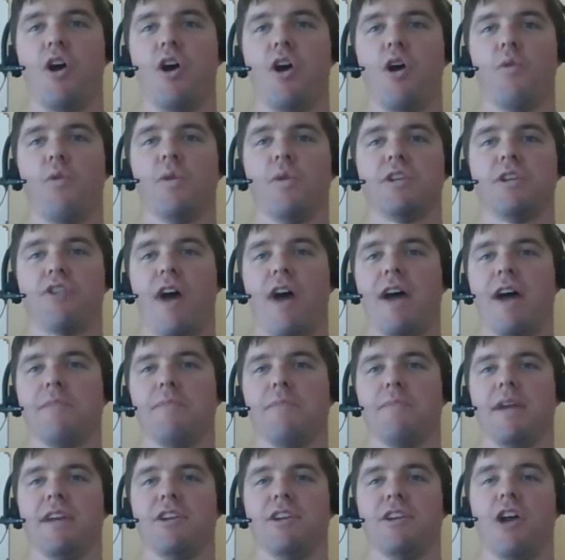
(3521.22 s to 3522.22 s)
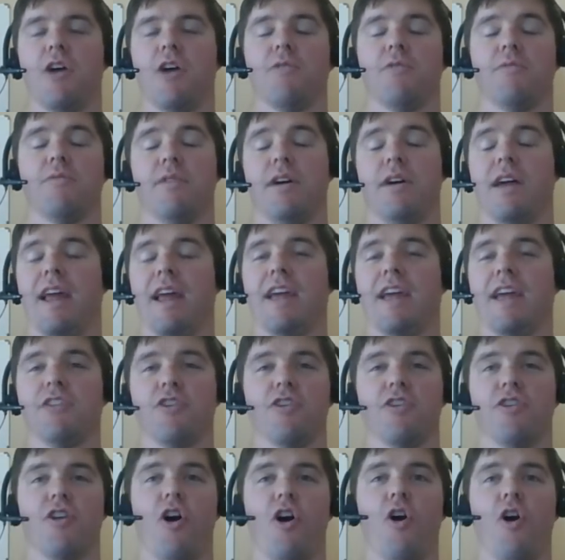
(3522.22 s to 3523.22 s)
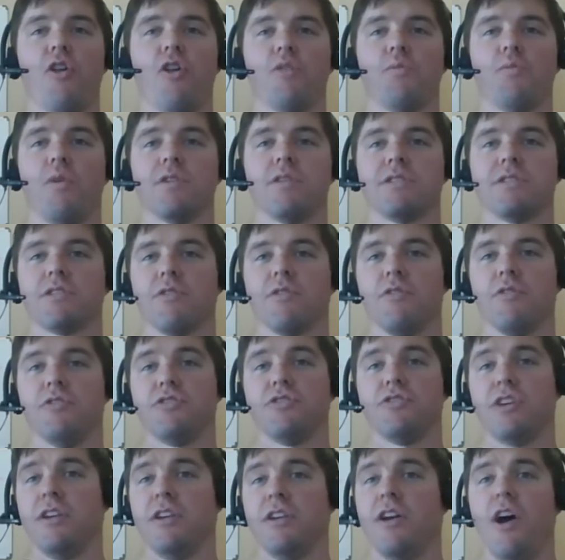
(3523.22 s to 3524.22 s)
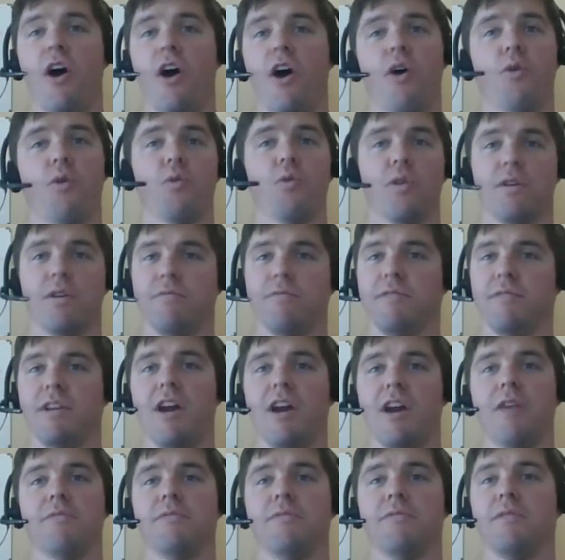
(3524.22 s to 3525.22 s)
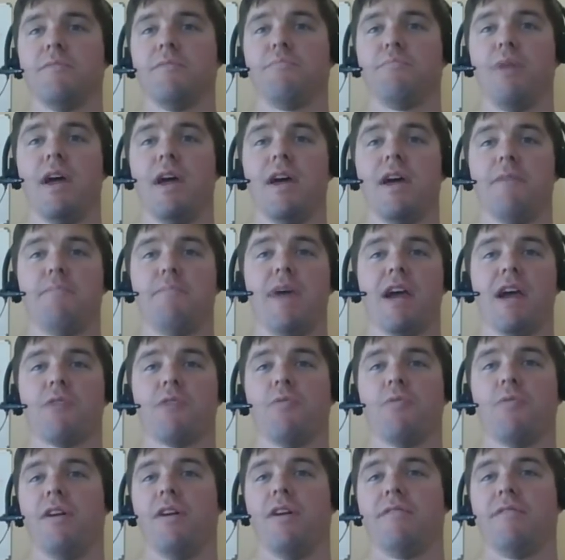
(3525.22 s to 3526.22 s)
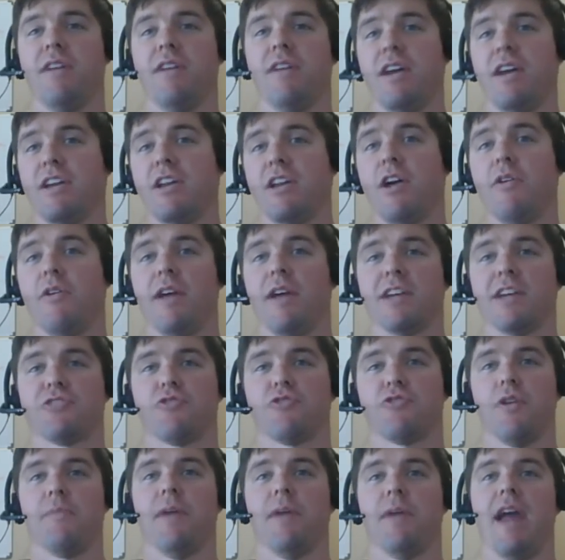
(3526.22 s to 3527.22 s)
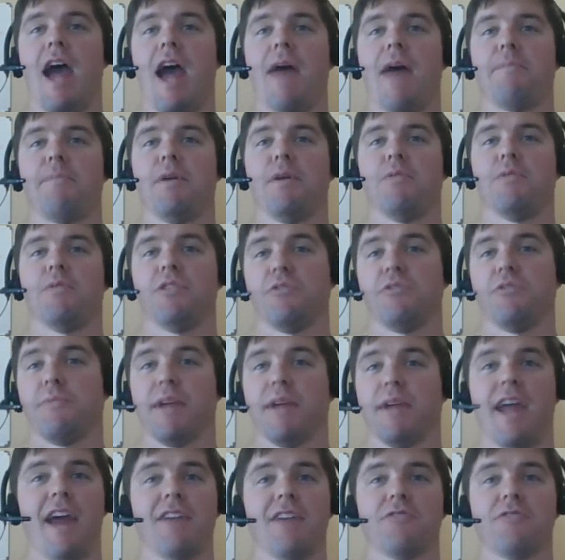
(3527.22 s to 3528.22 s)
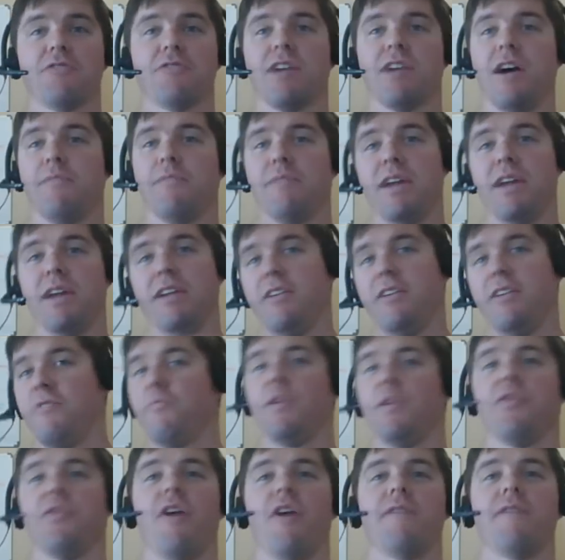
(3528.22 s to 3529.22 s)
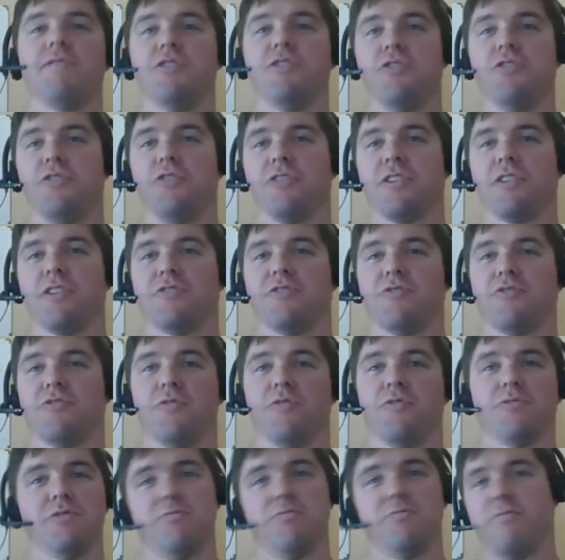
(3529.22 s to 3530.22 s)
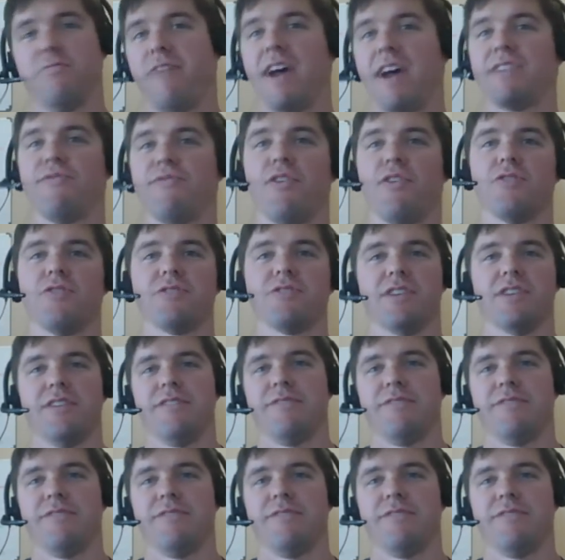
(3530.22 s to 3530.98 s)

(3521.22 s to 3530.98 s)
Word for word: We try and be, either an all-in-one solution or, pick one. Extremely happy with your mechanical company, we'd love to do your controls, vice versa.